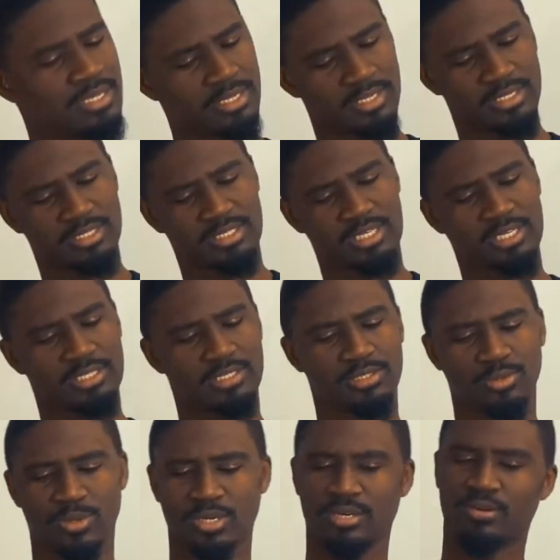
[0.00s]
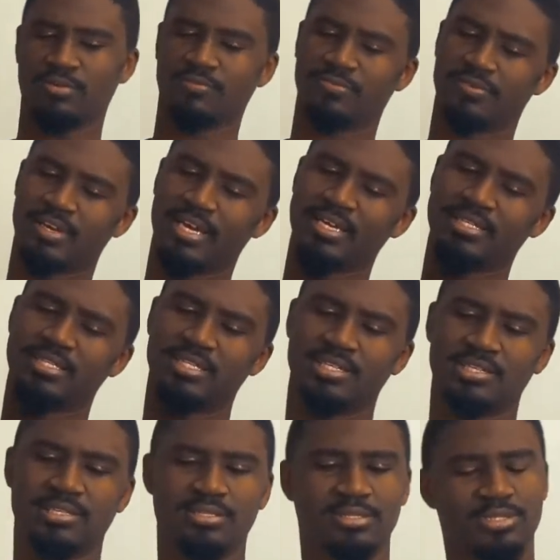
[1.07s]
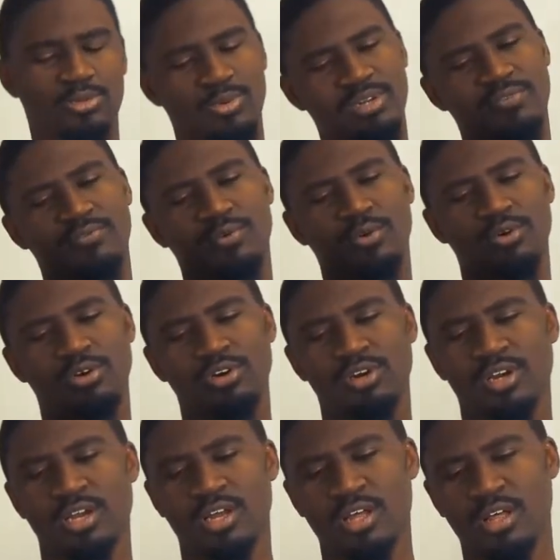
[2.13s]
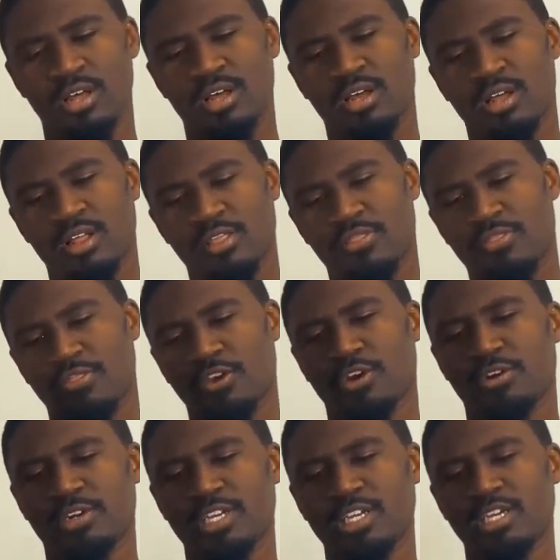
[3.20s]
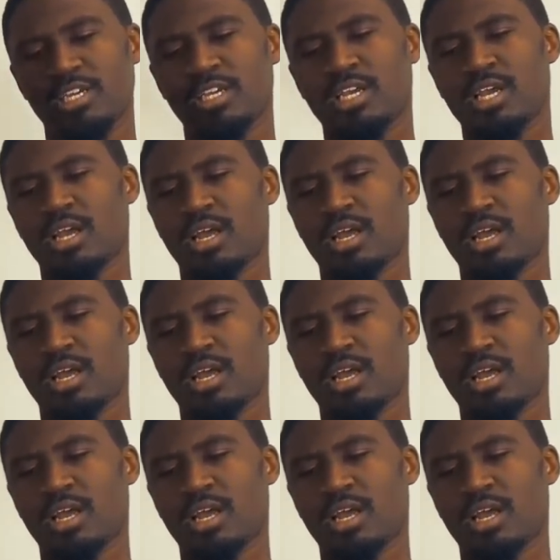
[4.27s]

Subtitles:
6, 12, 18, 24, 30.